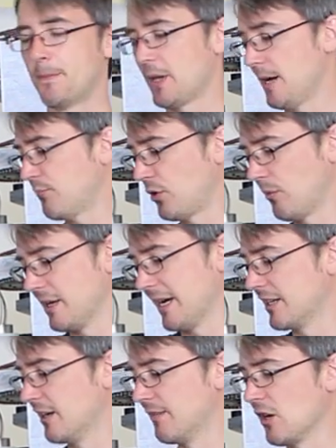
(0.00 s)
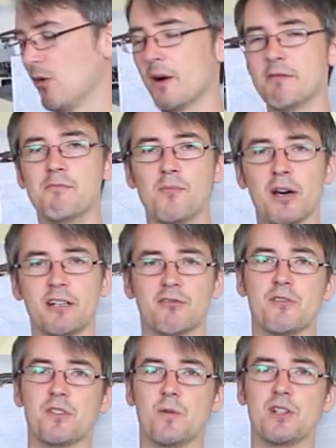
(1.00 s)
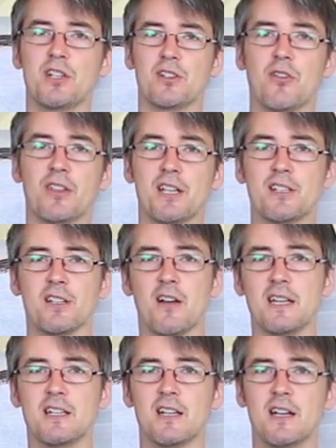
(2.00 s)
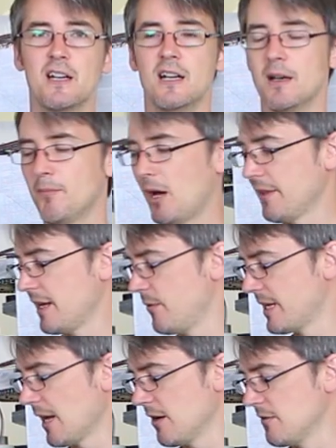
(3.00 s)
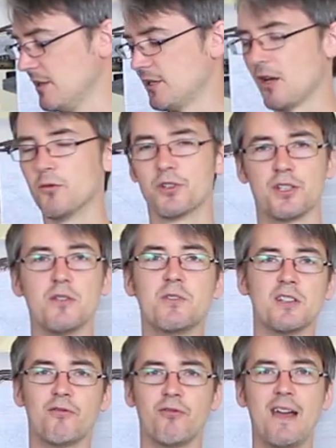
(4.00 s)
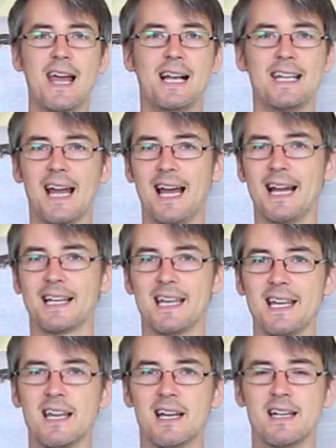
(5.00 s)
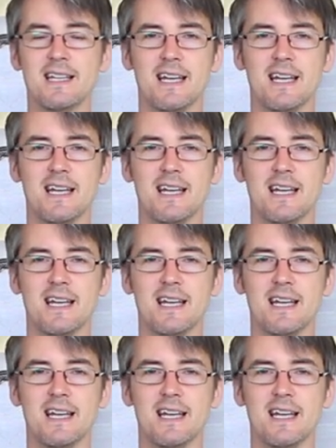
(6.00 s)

Probably I could have got away with micro switches on this side, but there we go, this whole suit is fairly hacky.